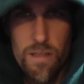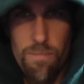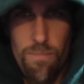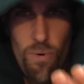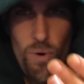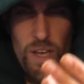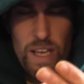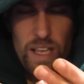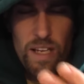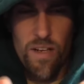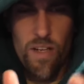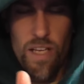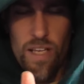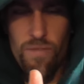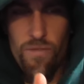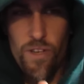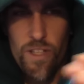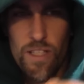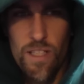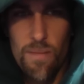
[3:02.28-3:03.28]
the point in
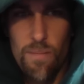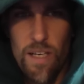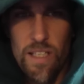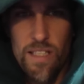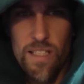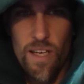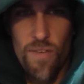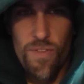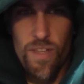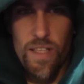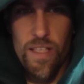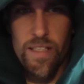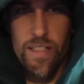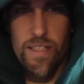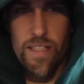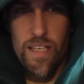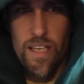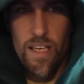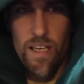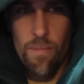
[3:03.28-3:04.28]
convincing myself that this
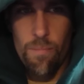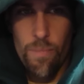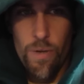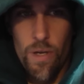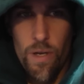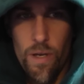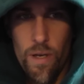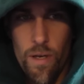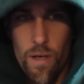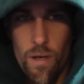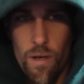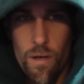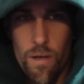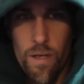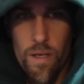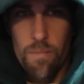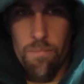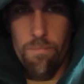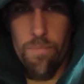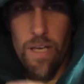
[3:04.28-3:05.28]
team
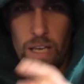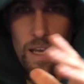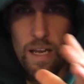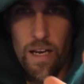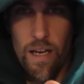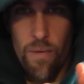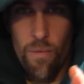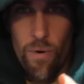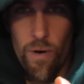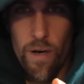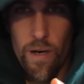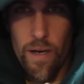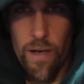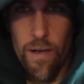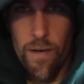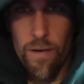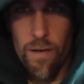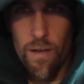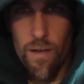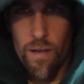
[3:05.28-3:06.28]
can beat
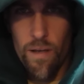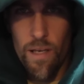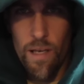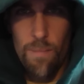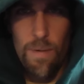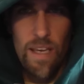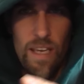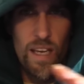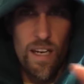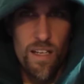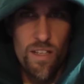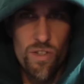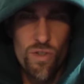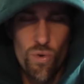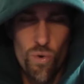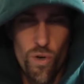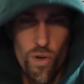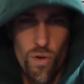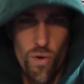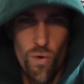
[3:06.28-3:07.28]
anyone, can make any
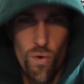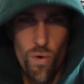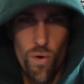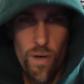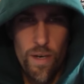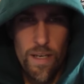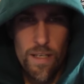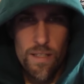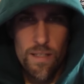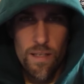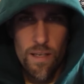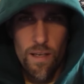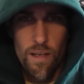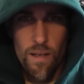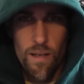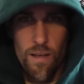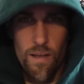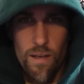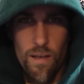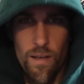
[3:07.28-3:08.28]
sort of noise
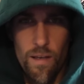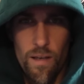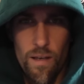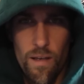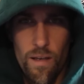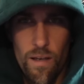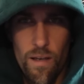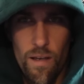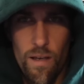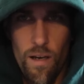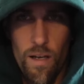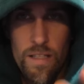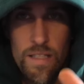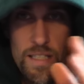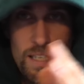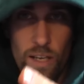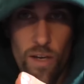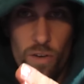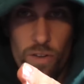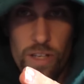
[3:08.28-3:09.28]

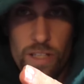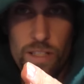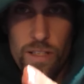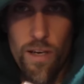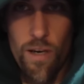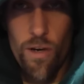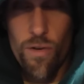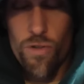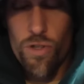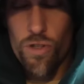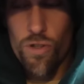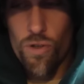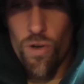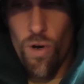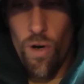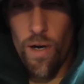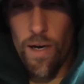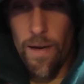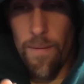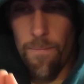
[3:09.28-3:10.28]
until this coach is
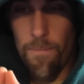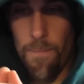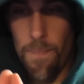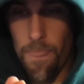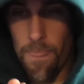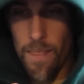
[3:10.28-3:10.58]
gone?